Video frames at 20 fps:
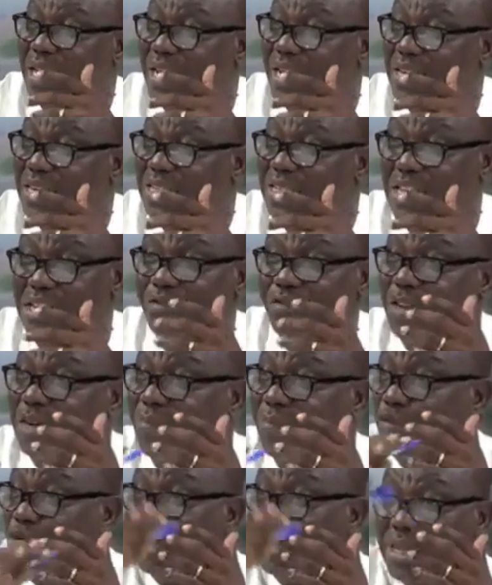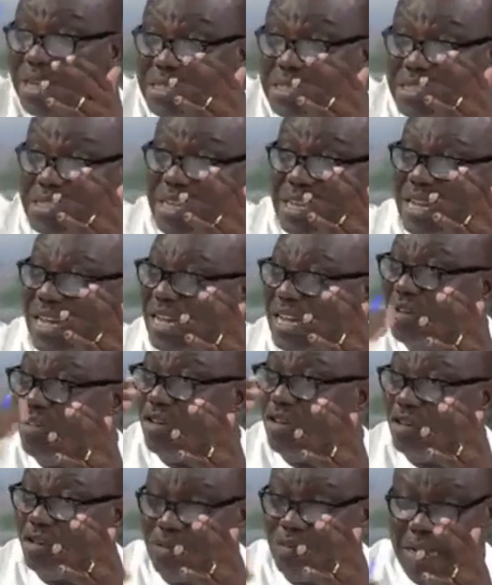creditors for the projects and
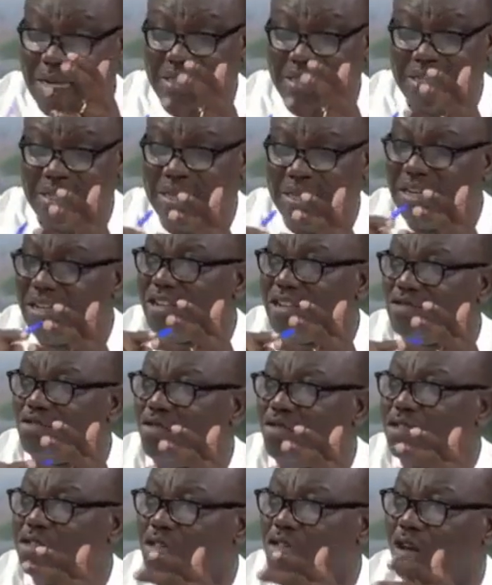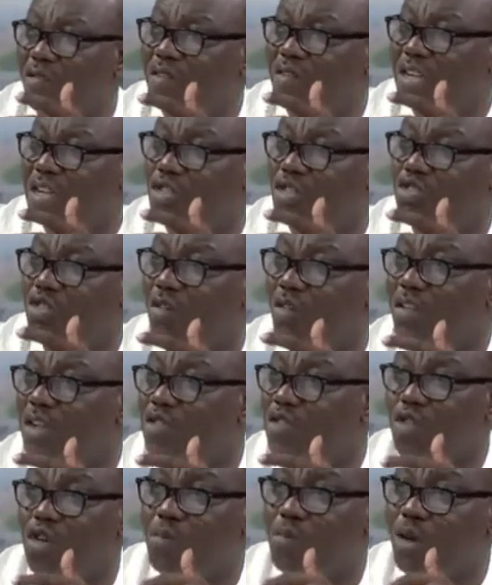all of that, to resolve the issue of the
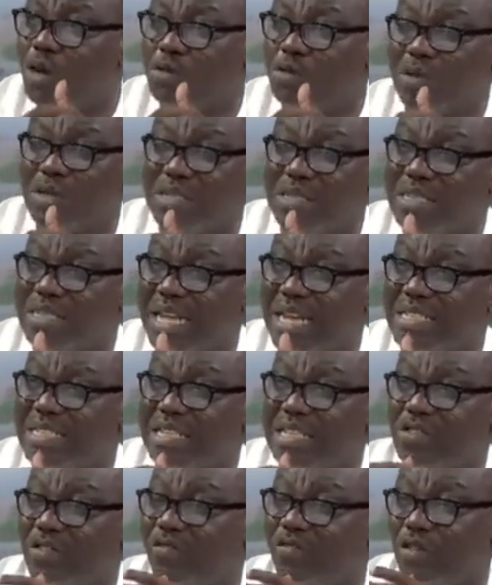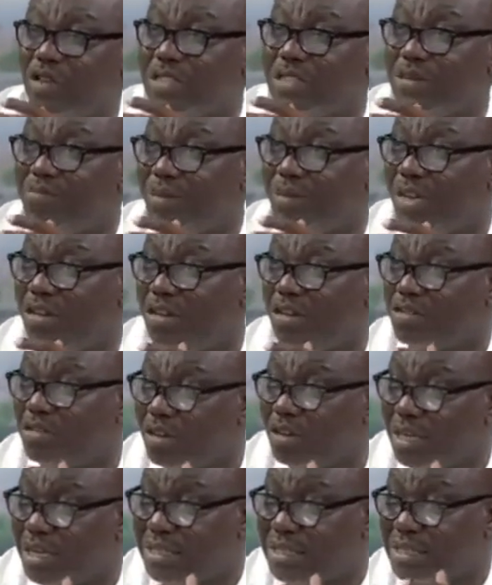Eurobonds, which is in excess of $14 billion,
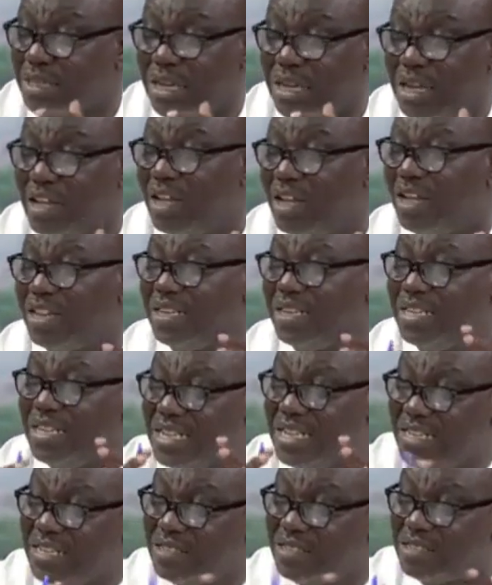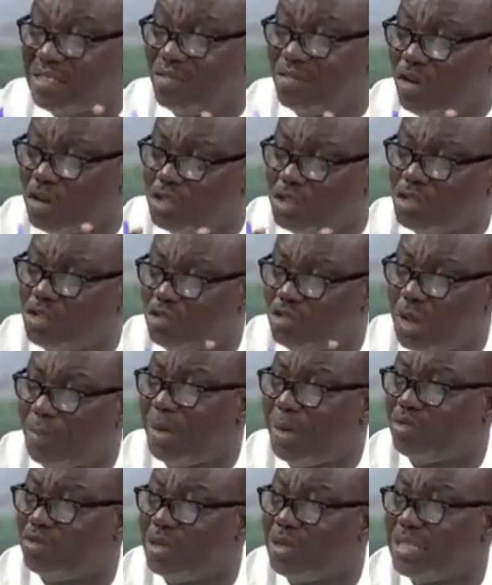these constitute
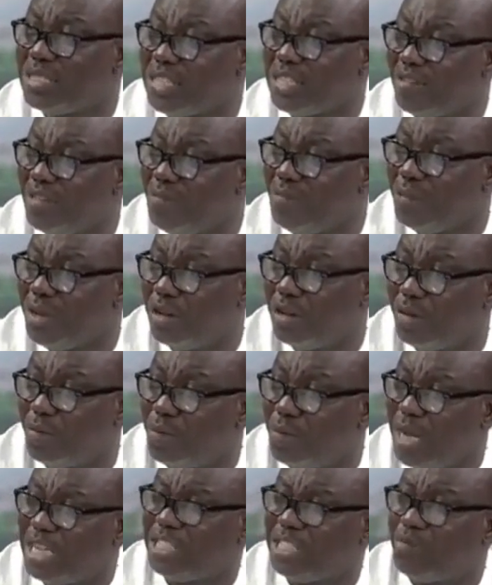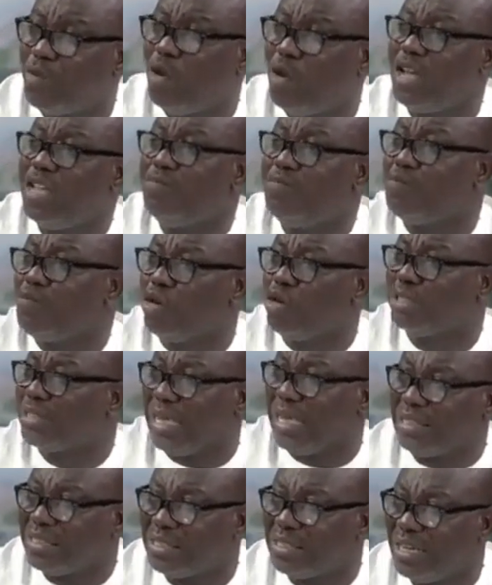about 27 billion, much more
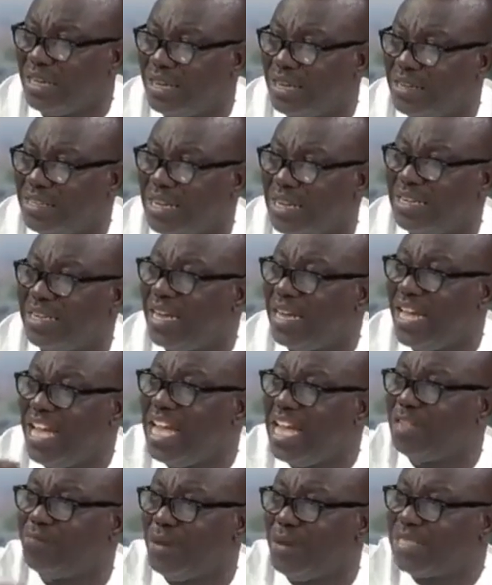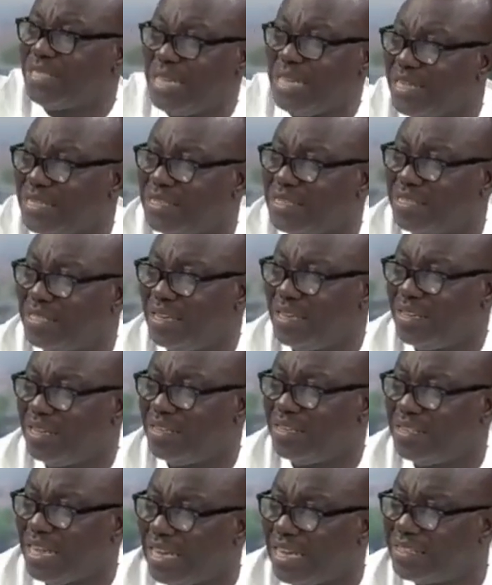important than the 8%
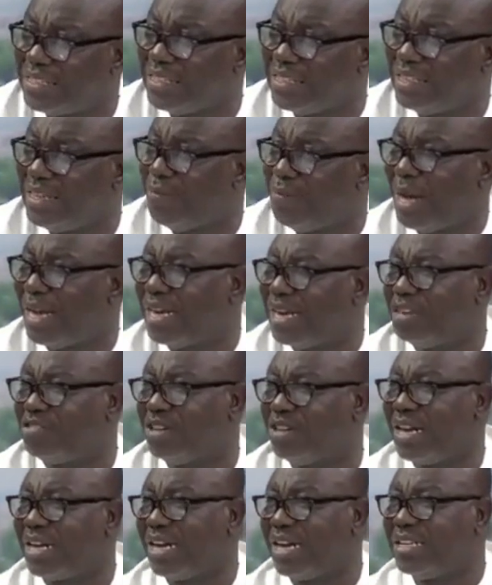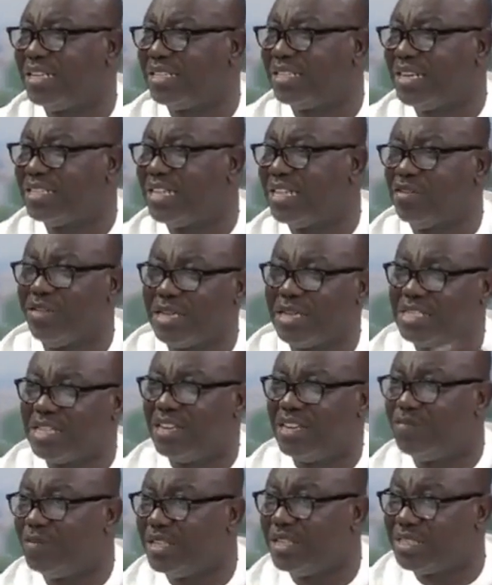that the bilateral creditors that you are
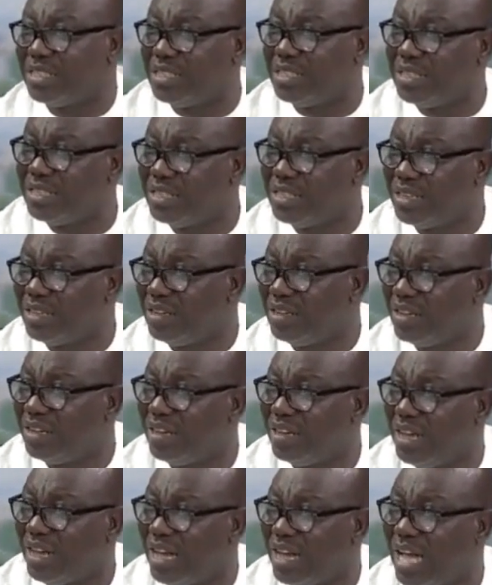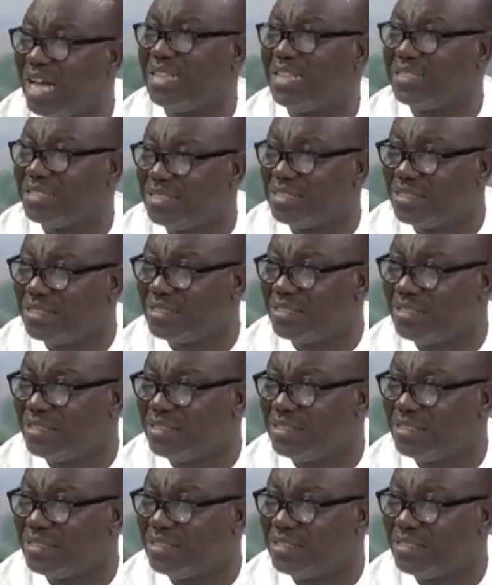celebrating has.